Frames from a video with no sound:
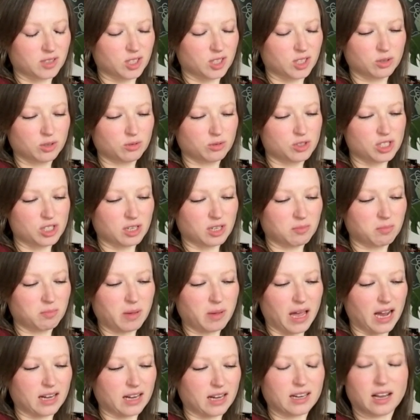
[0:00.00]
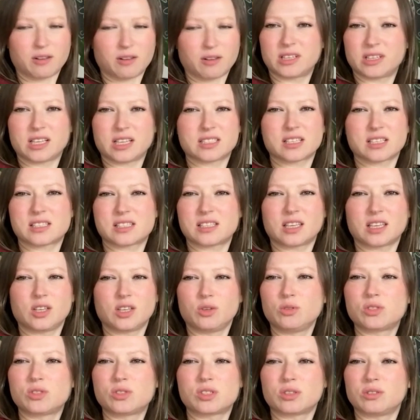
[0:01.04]
huge impact nowadays as
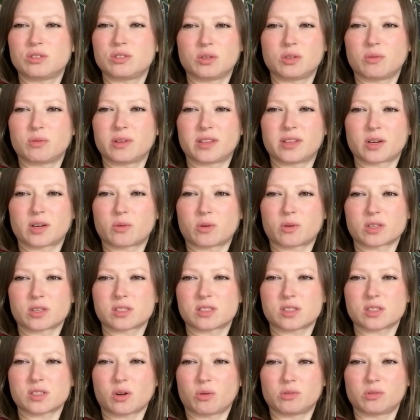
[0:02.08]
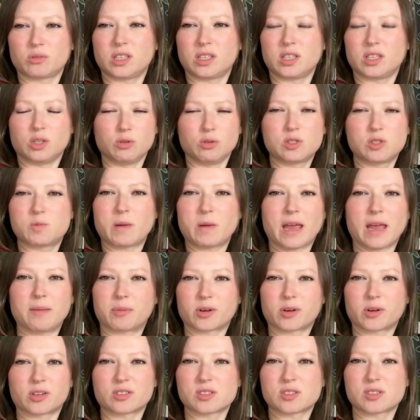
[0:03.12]
they used to do when there was only
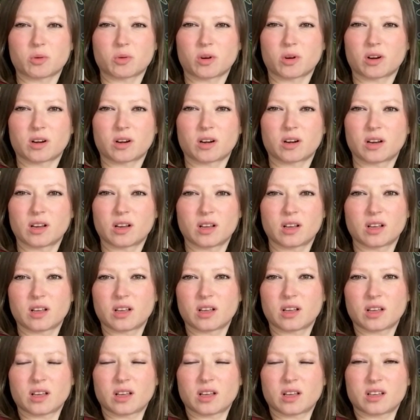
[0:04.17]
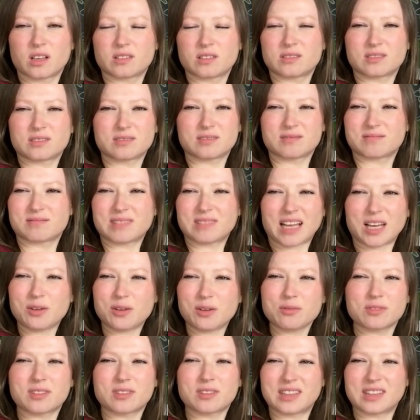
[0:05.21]
newspapers, or I
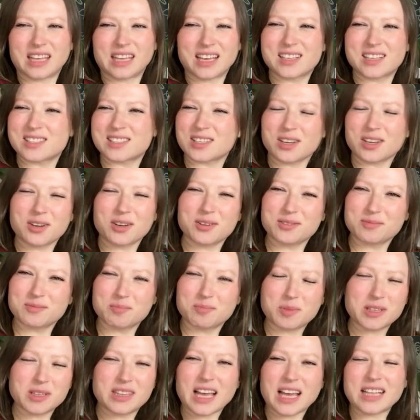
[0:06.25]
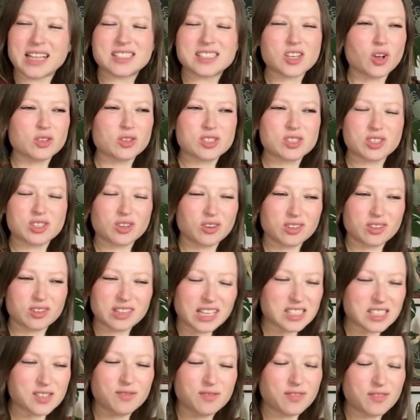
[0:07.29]
don't think so, but that's also,
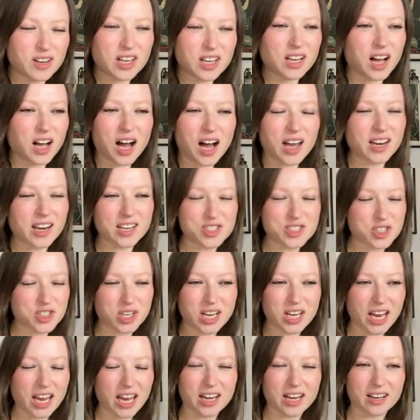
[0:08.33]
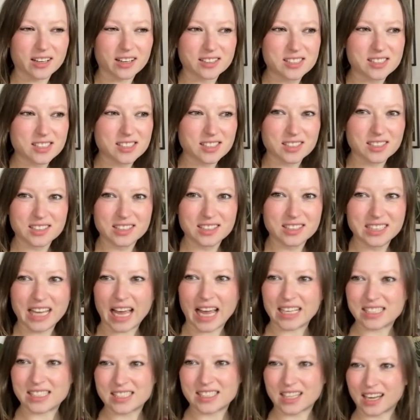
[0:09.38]
that's a very uneducated
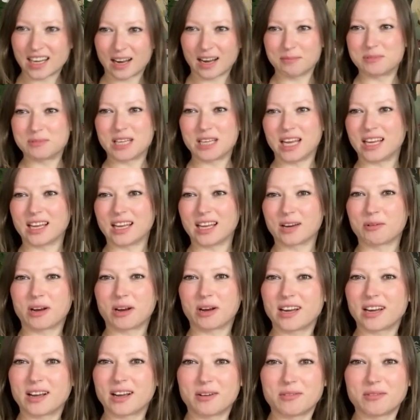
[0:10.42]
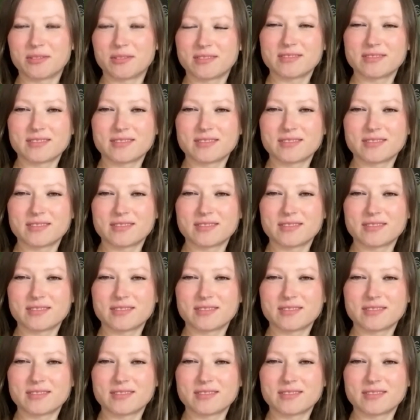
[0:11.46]
guess that I'm taking right now.